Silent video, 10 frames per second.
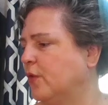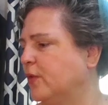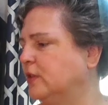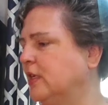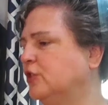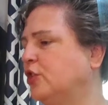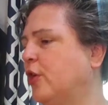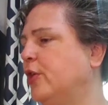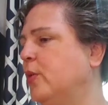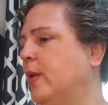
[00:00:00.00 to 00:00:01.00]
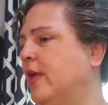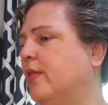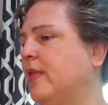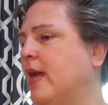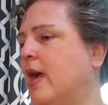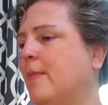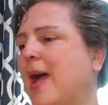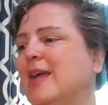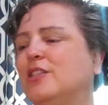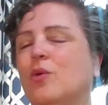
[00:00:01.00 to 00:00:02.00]
So first I'll show you with,
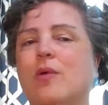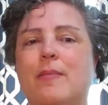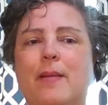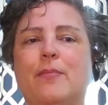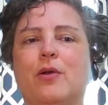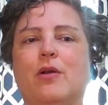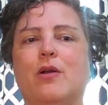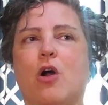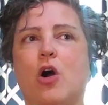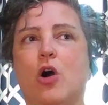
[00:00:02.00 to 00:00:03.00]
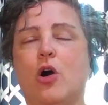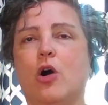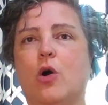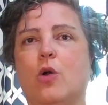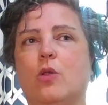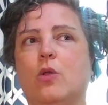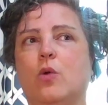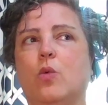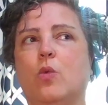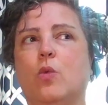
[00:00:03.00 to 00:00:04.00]
um, I don't remember all
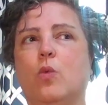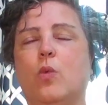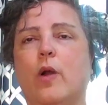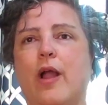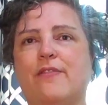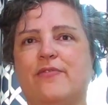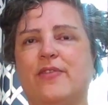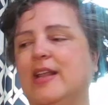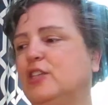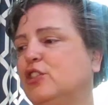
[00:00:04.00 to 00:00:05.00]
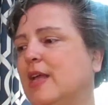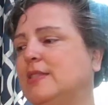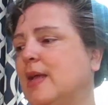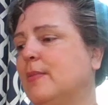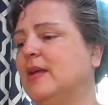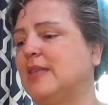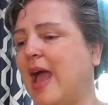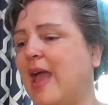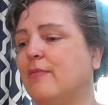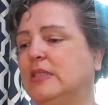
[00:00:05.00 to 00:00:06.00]
where I finished last time because
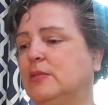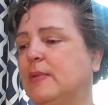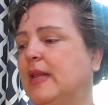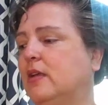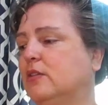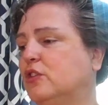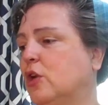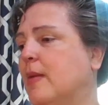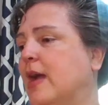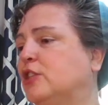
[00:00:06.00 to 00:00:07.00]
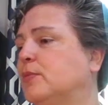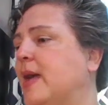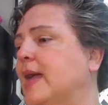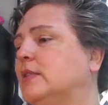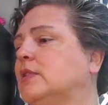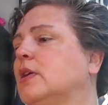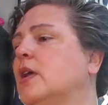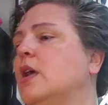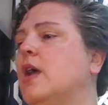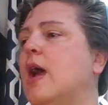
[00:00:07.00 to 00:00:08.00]
I have been spinning so much, but
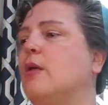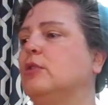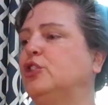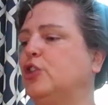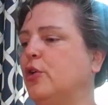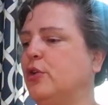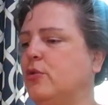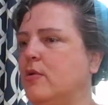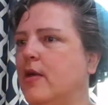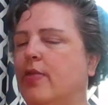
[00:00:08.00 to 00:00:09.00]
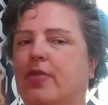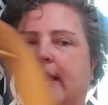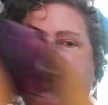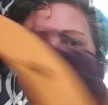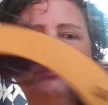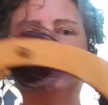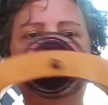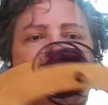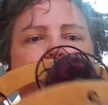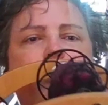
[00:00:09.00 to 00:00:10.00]
I will show you these.